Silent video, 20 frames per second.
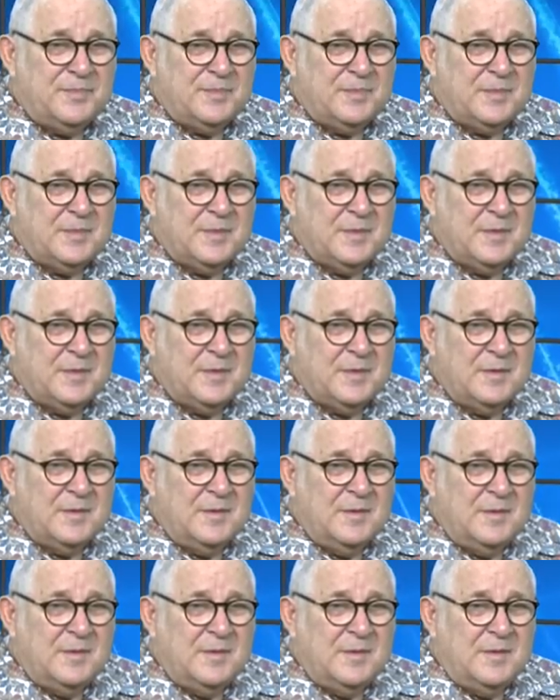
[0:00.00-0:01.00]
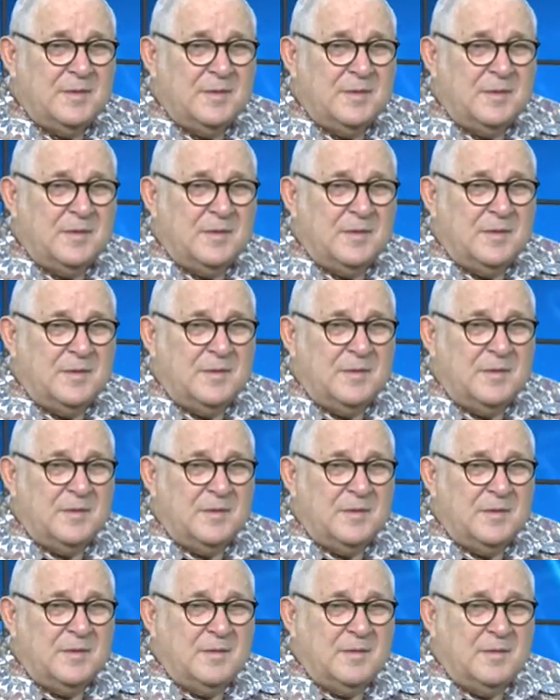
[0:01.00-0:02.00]

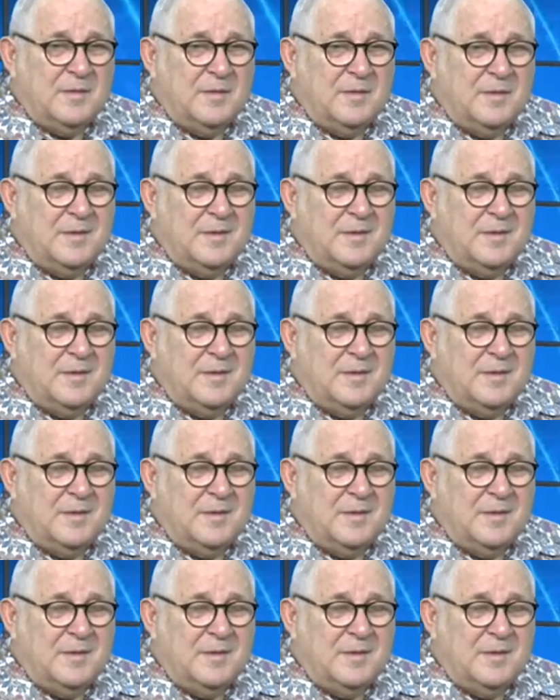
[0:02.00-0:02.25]
[no speech]